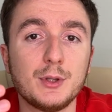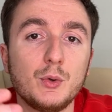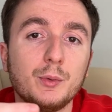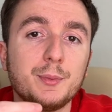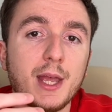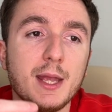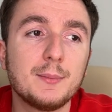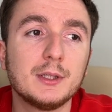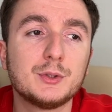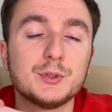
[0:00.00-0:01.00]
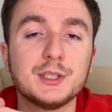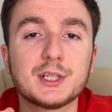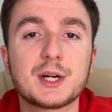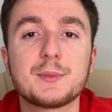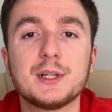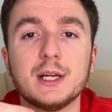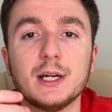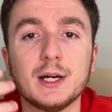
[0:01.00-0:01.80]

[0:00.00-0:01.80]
you will be able to determine